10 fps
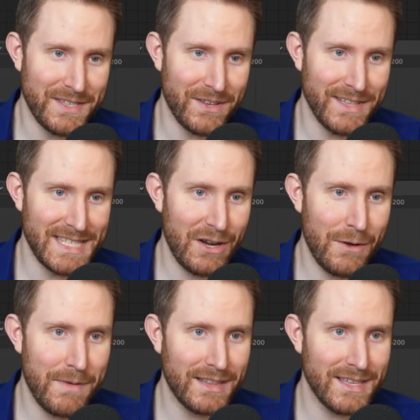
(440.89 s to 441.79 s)
So let's say
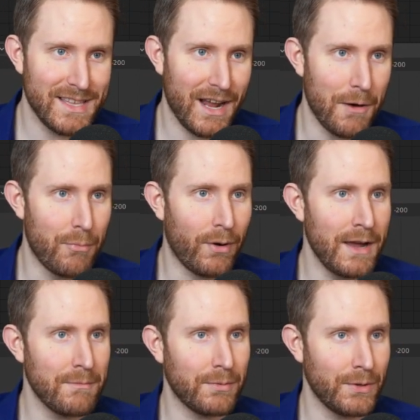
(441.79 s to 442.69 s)
we make this like a
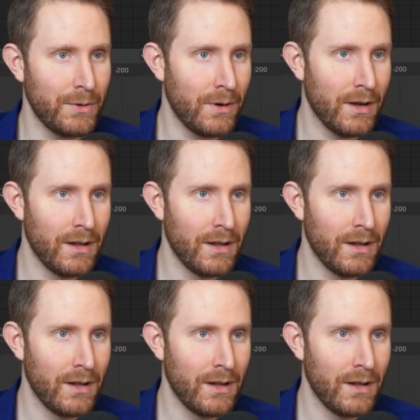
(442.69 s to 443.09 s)
bright blue.